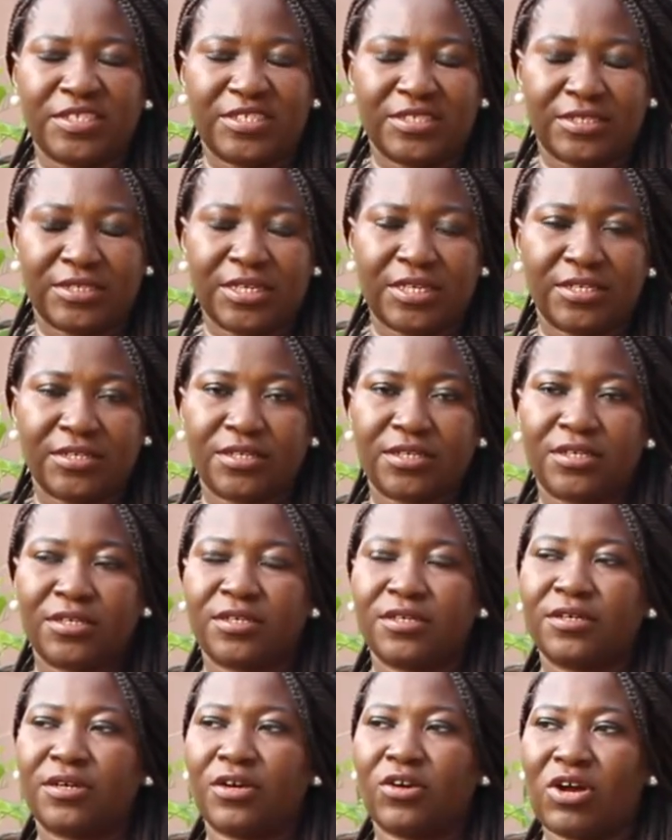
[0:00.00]
tender
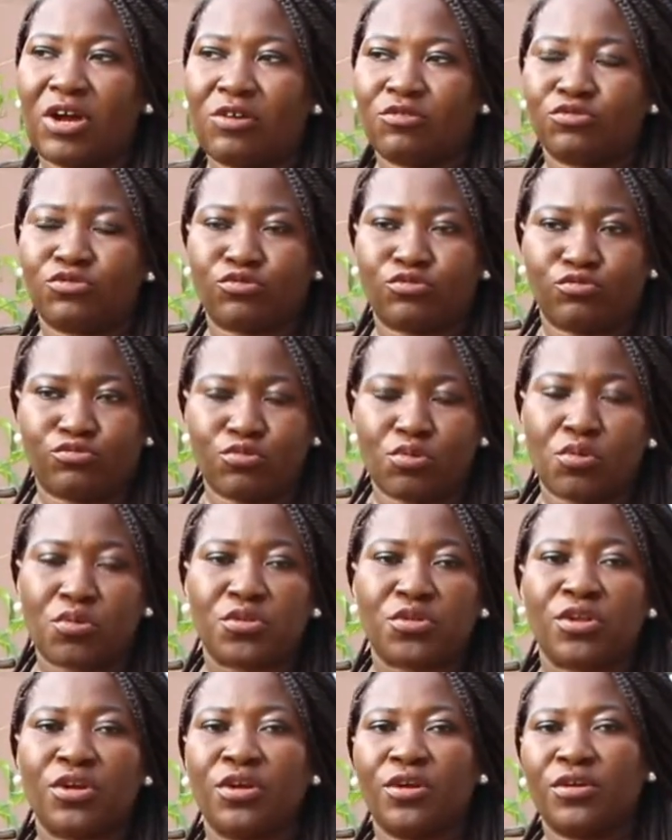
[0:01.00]

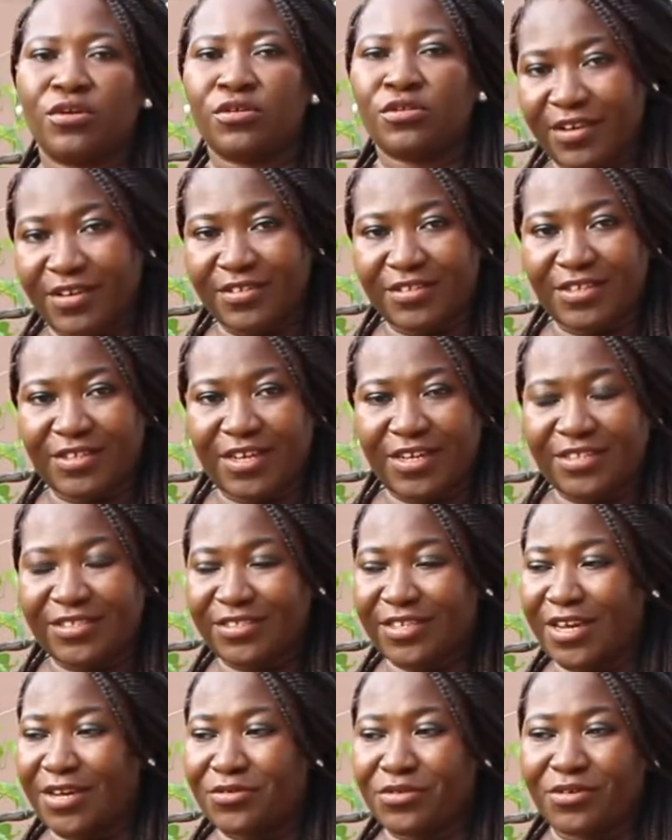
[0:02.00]
outgrowth. The next
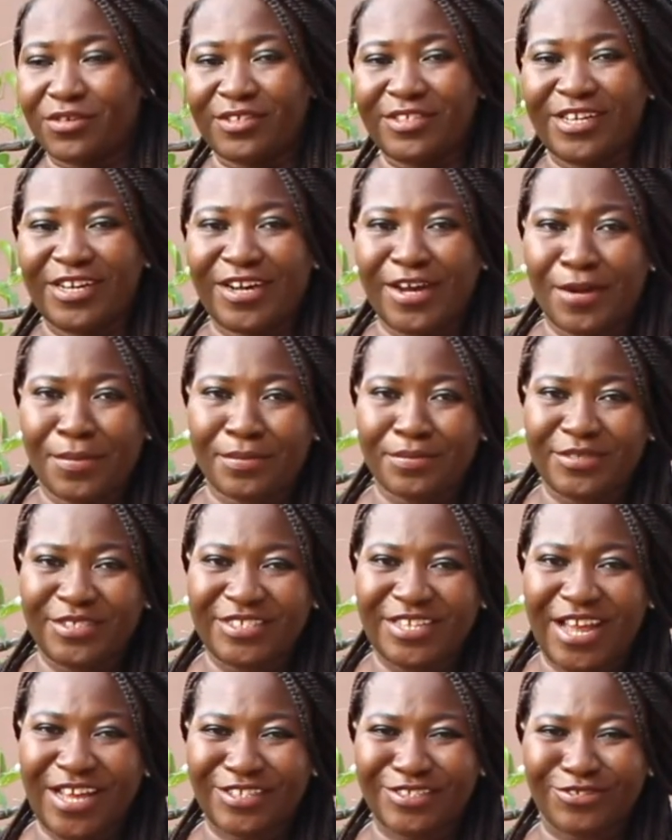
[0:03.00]
time your yam
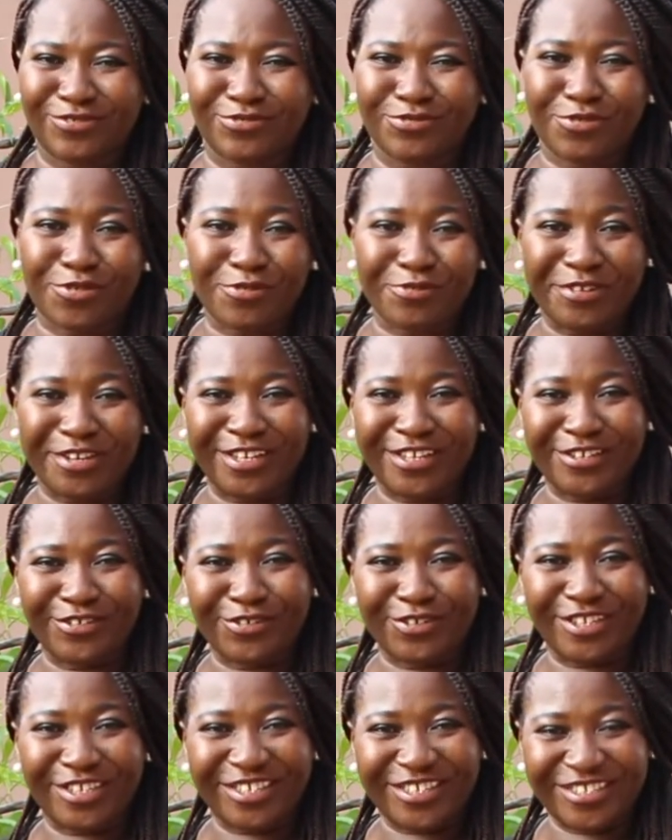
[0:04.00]
starts growing in
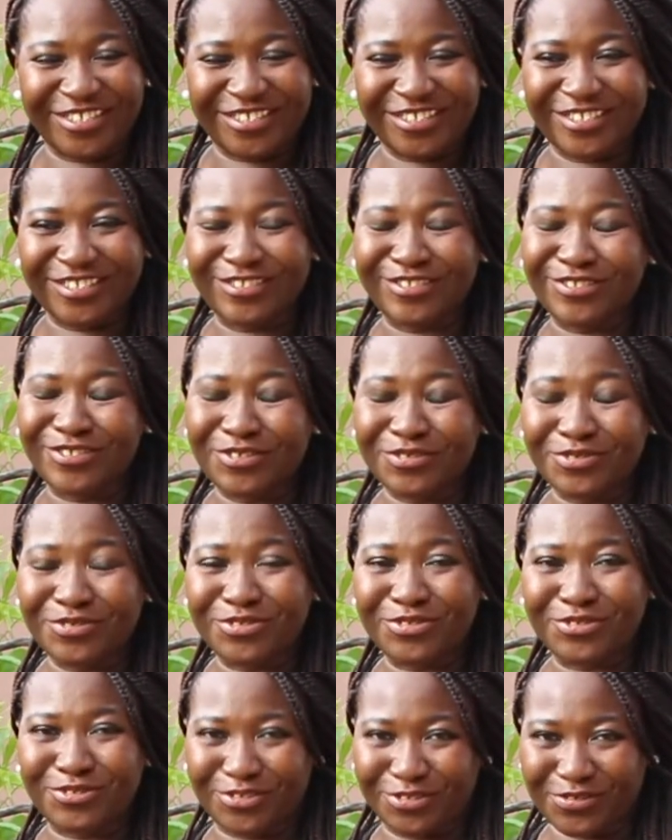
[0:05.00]
your kitchen, don't
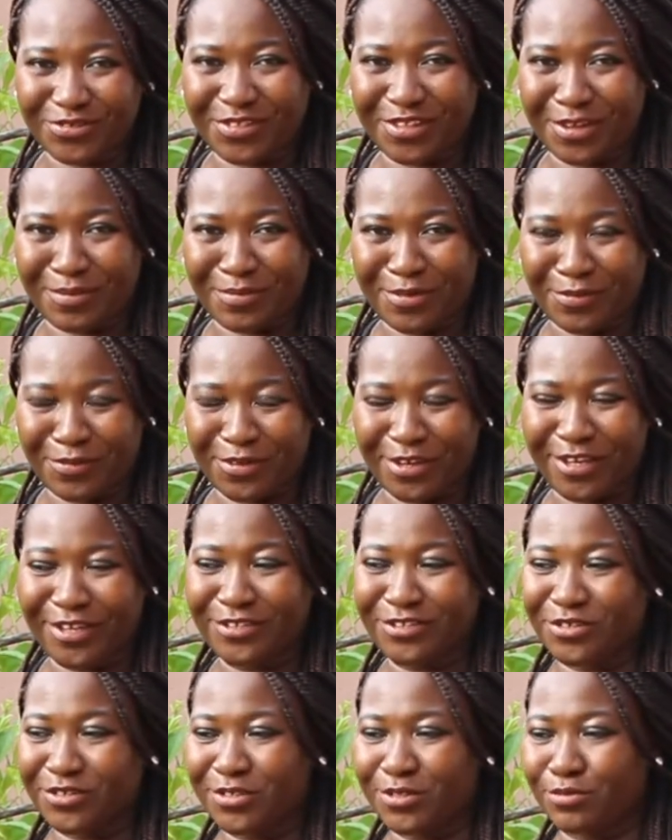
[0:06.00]
throw them away.
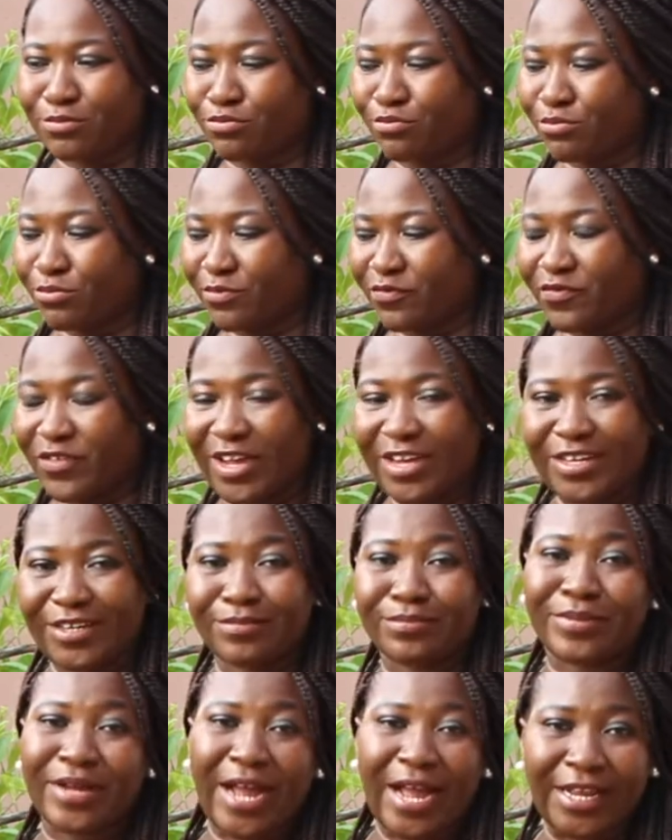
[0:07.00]
Just find a
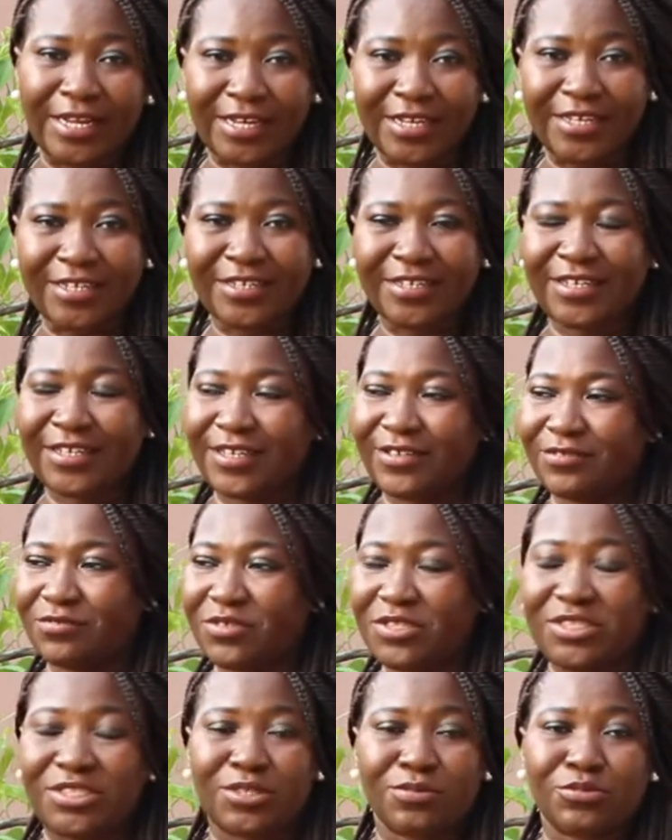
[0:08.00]
bag
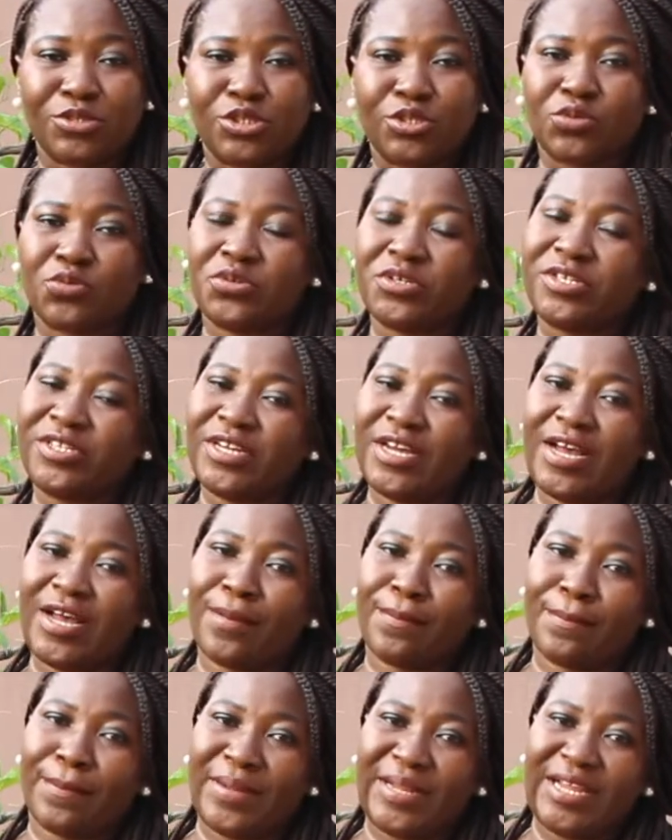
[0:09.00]
with some soil
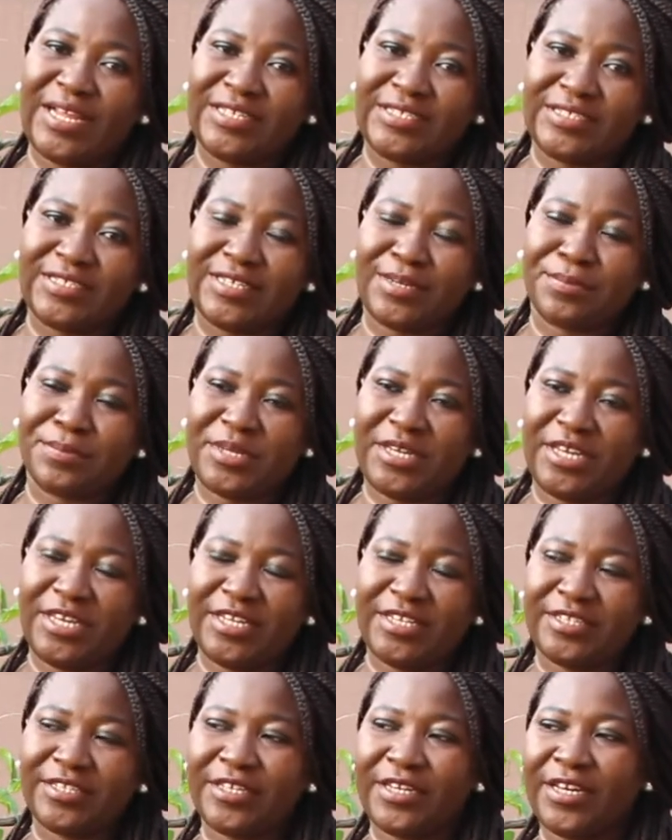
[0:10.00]
and plant them
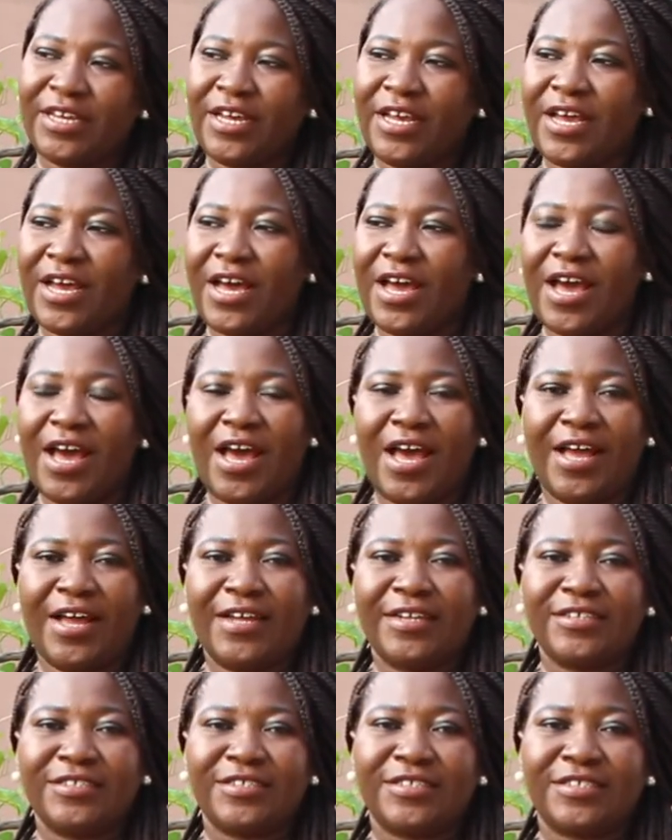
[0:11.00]
in.
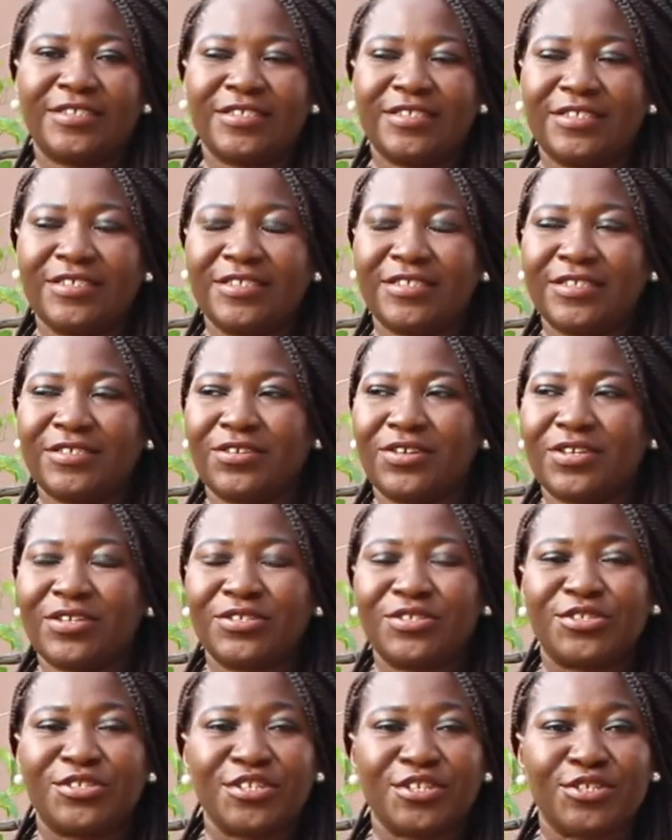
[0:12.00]
And in another
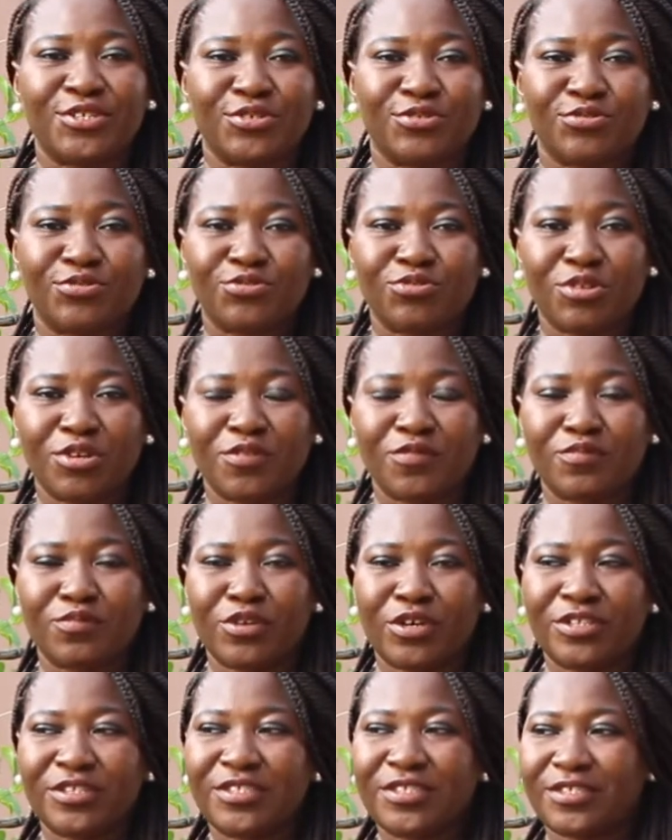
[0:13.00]
6 to 12
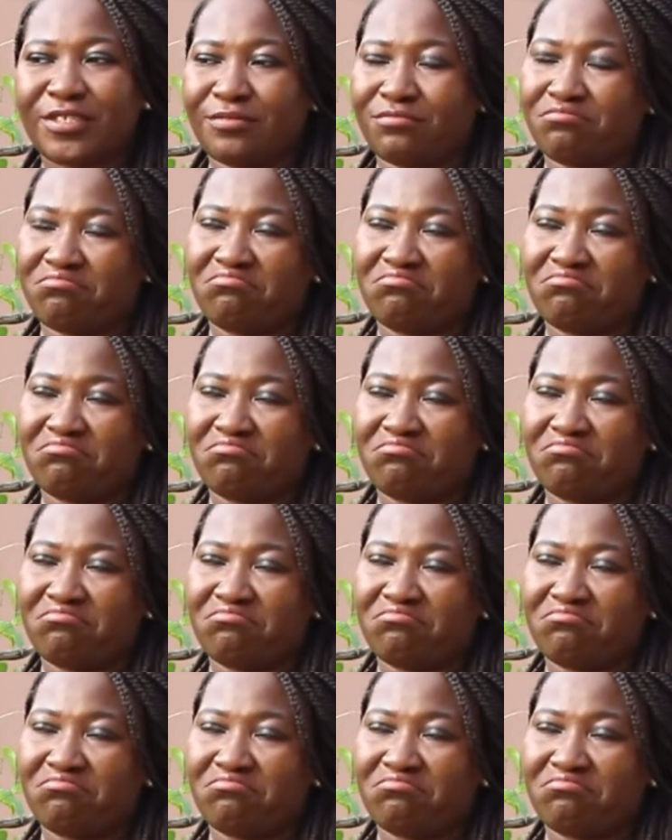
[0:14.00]
months,